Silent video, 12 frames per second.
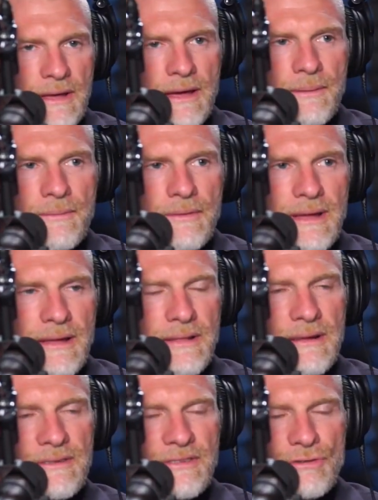Yep,
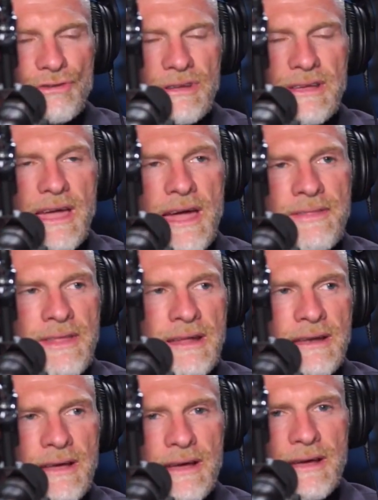that's interesting. And
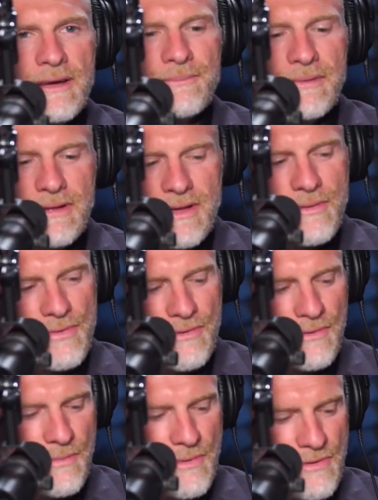then was
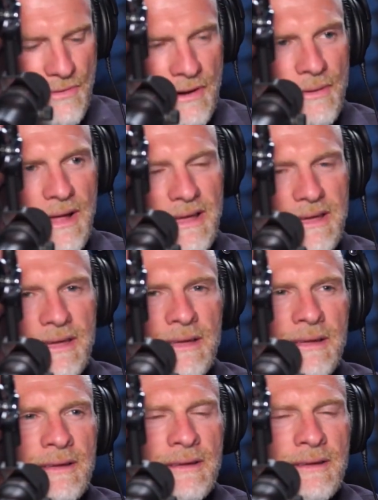there any like?
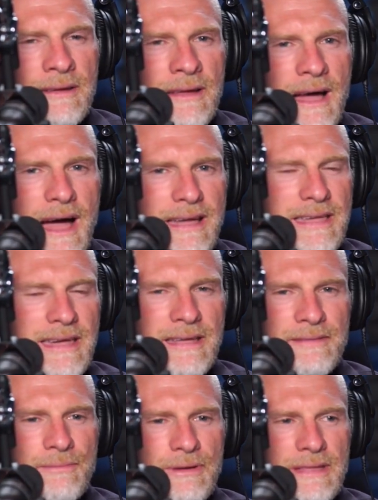I
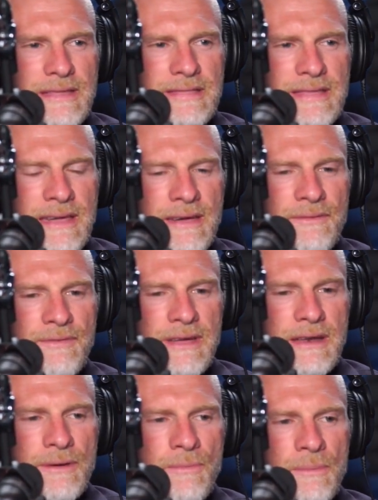can't really think of
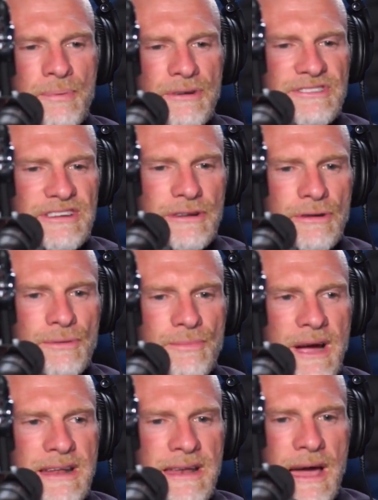anyone particular
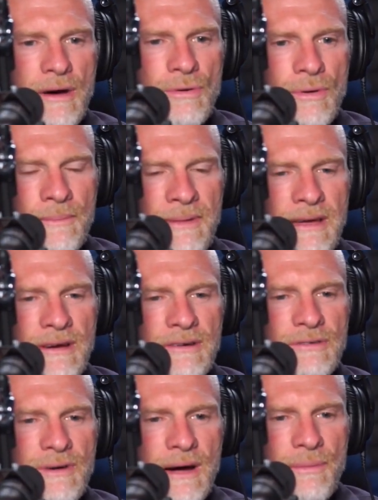right now who I'm like,
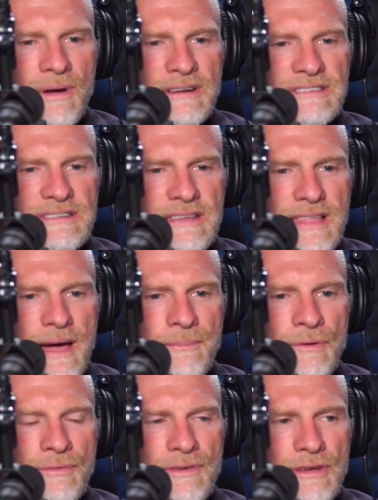oh, I want to see that
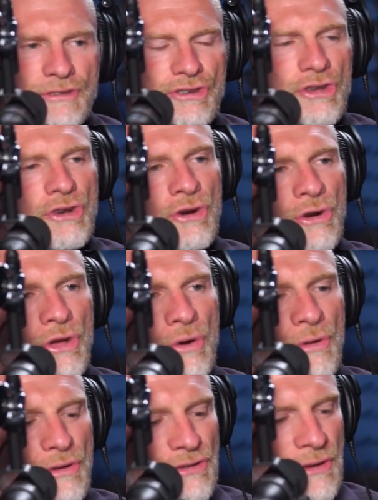movie because you
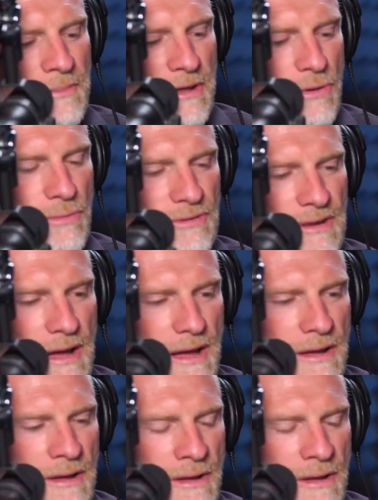know, there's somebody who was a